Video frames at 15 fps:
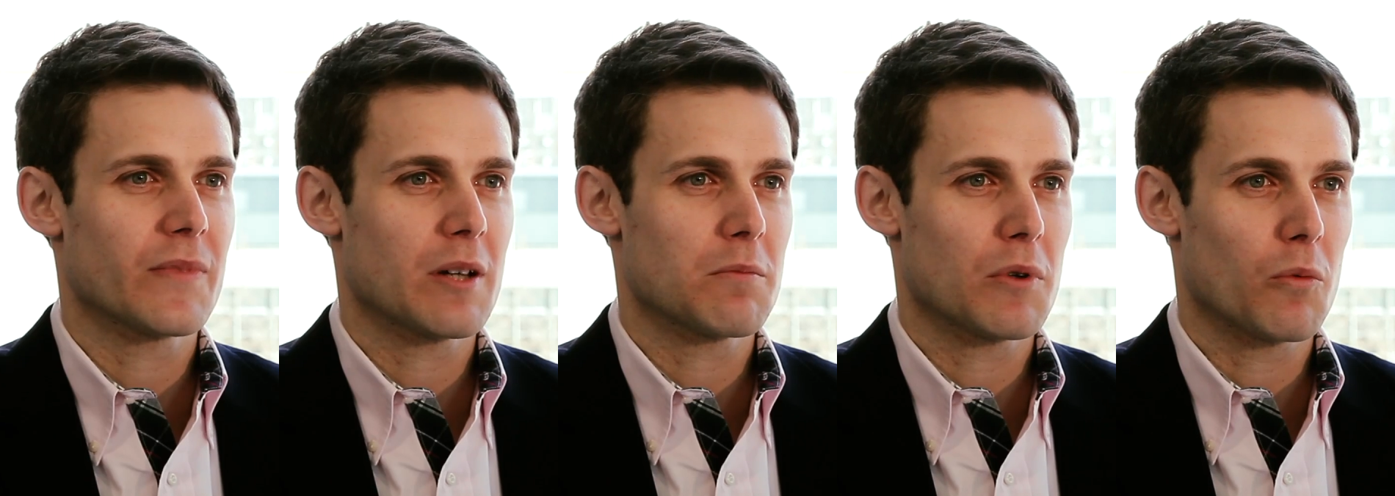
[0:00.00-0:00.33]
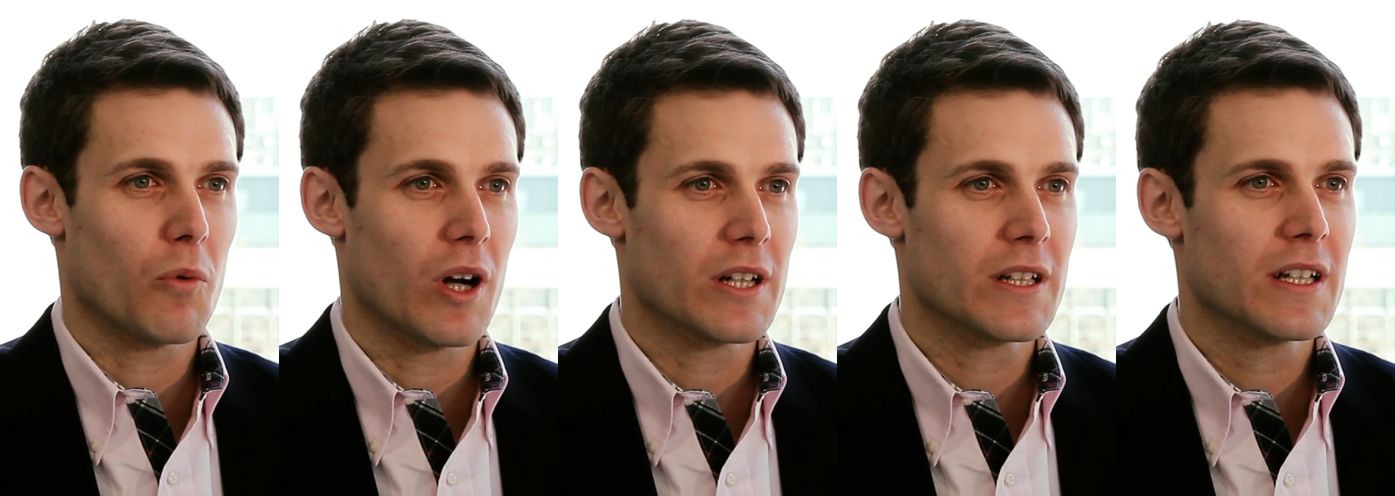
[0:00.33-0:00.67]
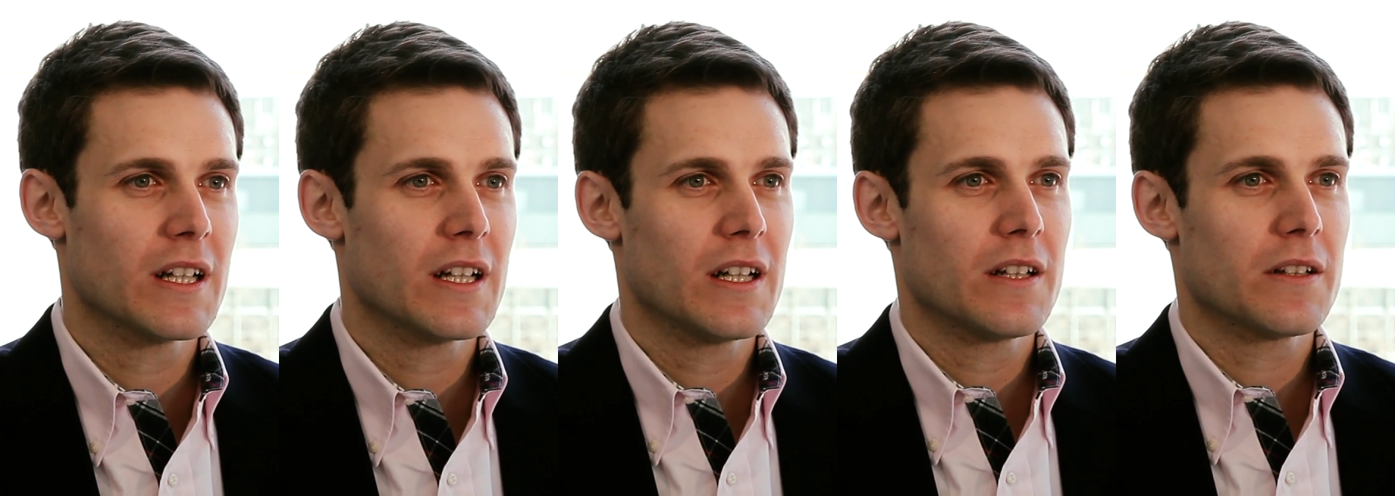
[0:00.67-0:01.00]
Number one,
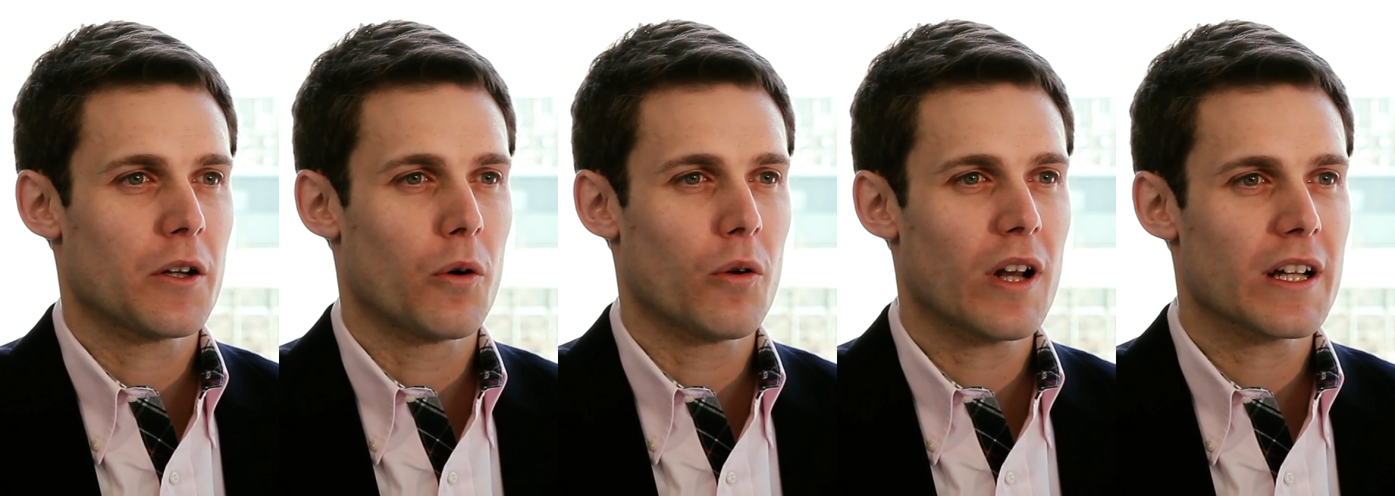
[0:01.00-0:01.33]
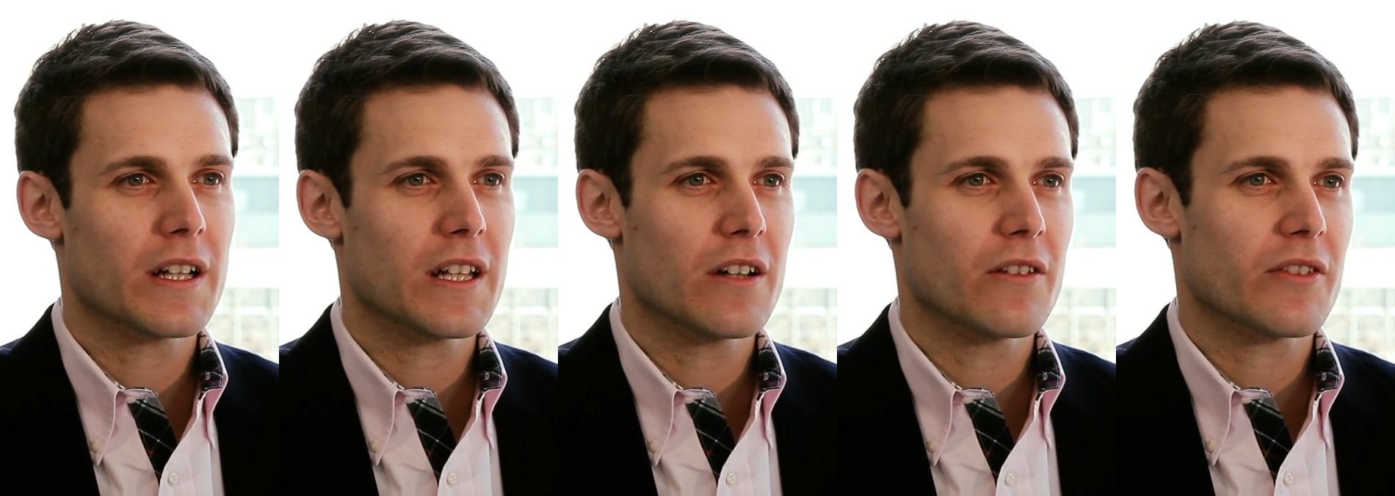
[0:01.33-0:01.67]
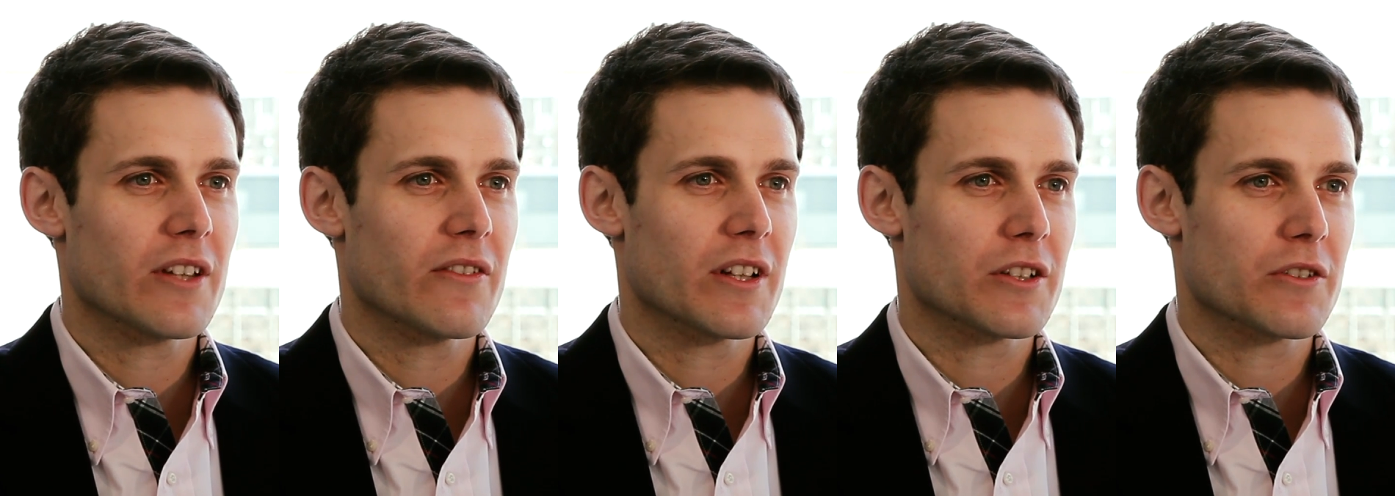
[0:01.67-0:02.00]
the whole idea of
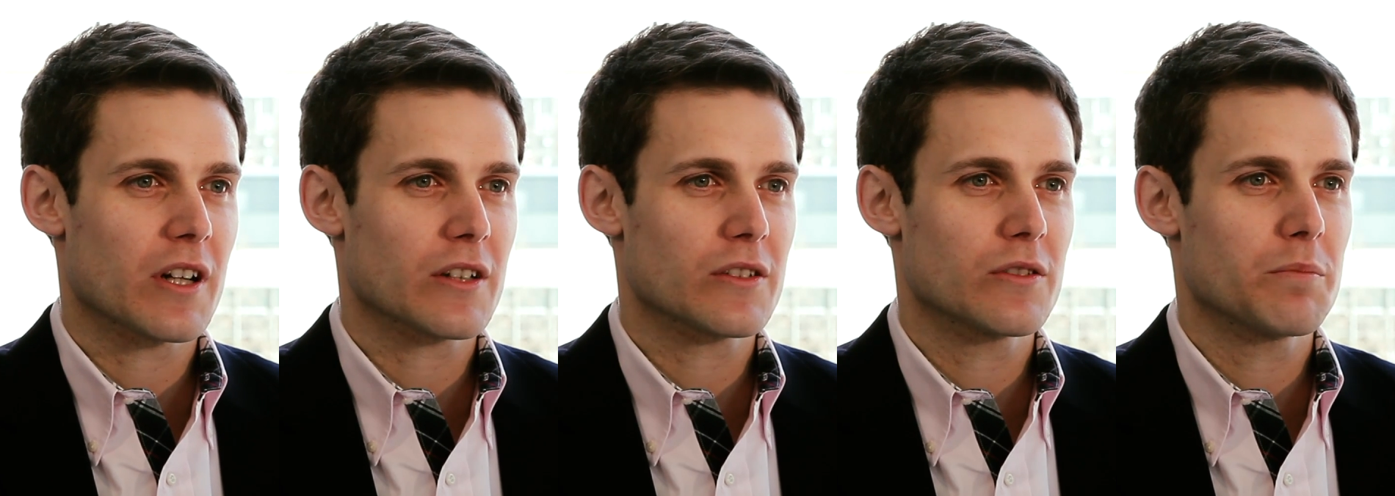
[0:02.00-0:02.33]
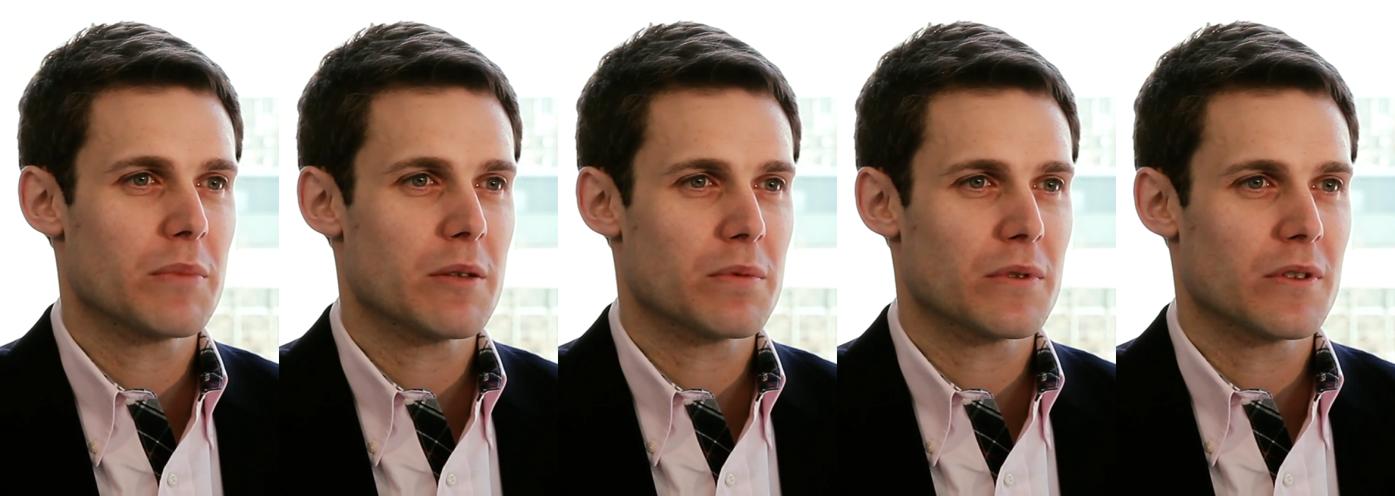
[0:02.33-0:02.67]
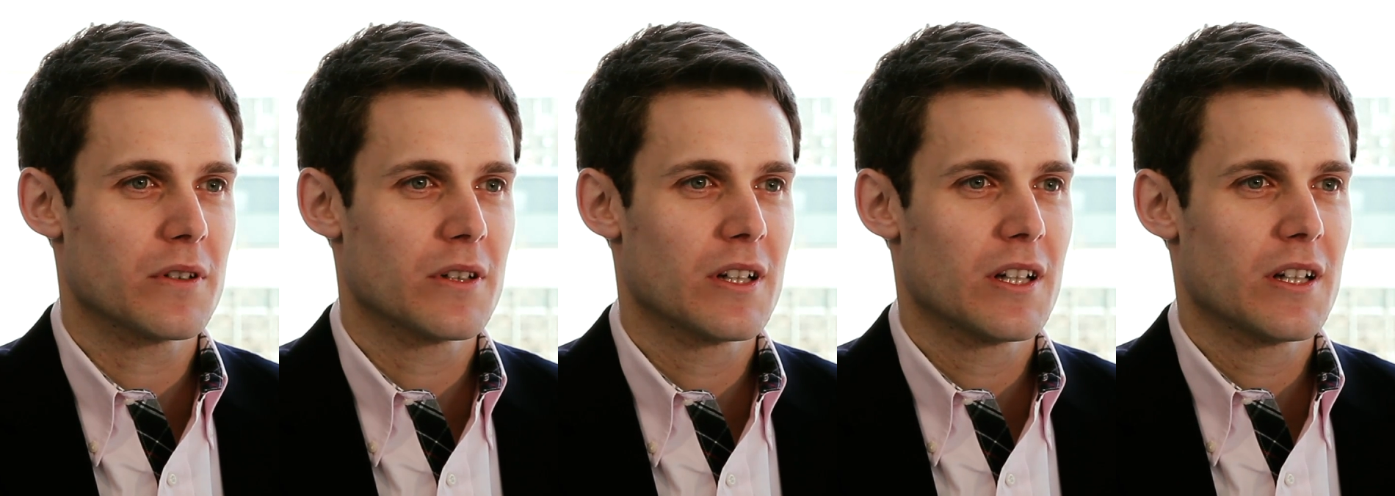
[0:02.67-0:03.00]
giving drugs to
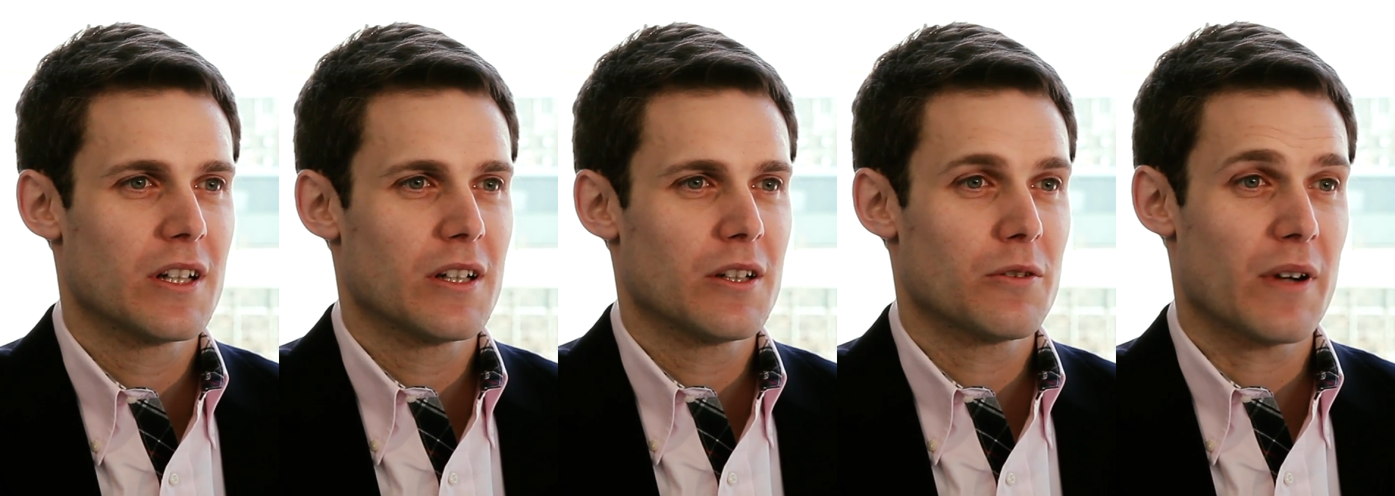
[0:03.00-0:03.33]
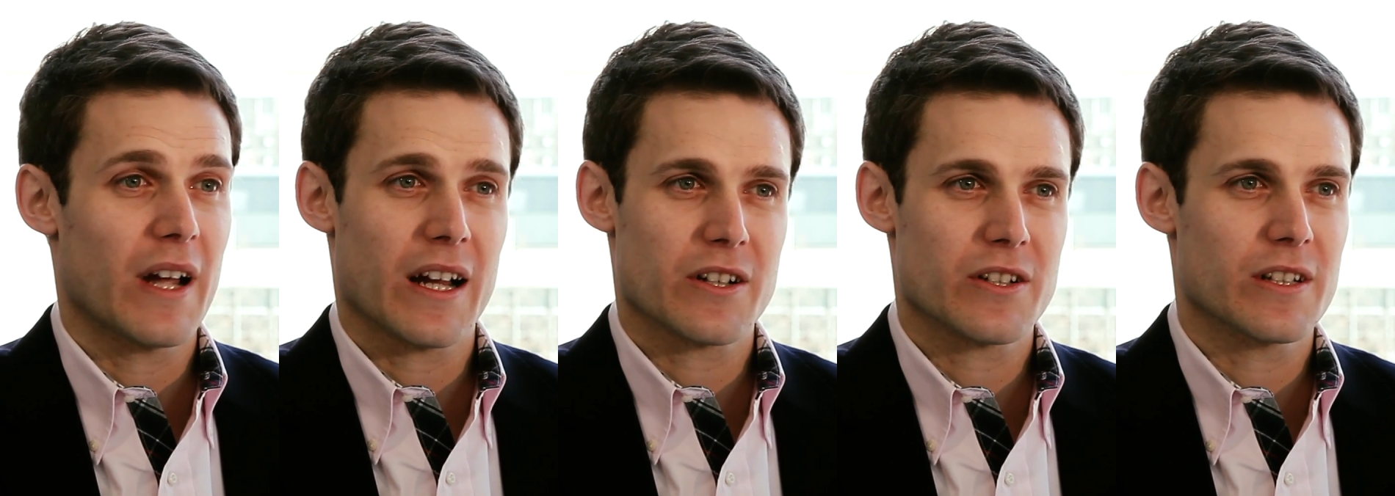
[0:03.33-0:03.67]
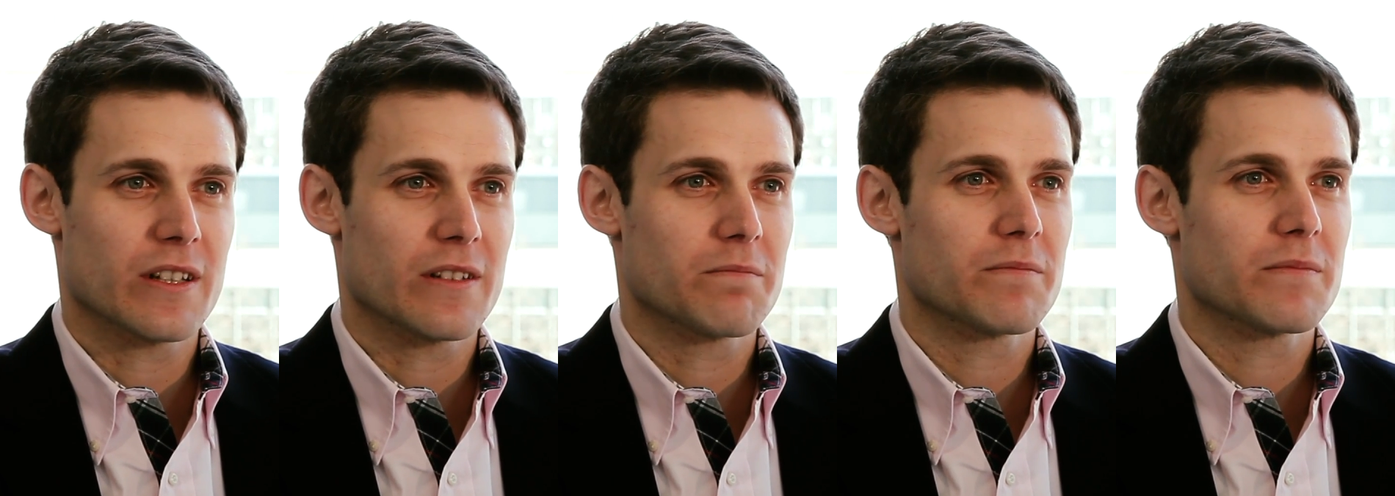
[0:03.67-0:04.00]
people who
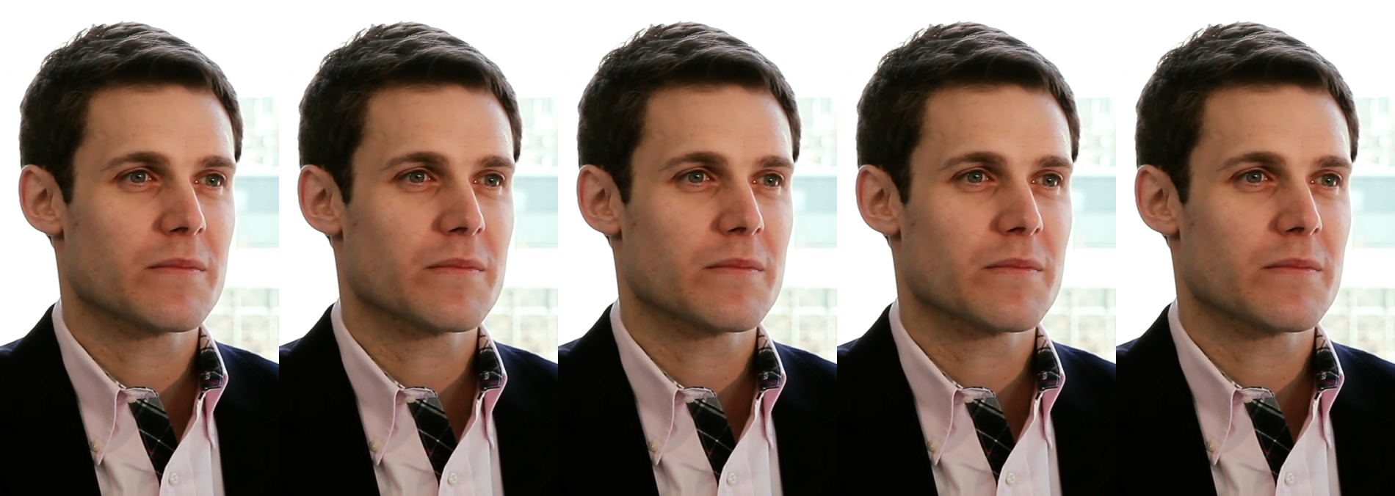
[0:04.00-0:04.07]
actually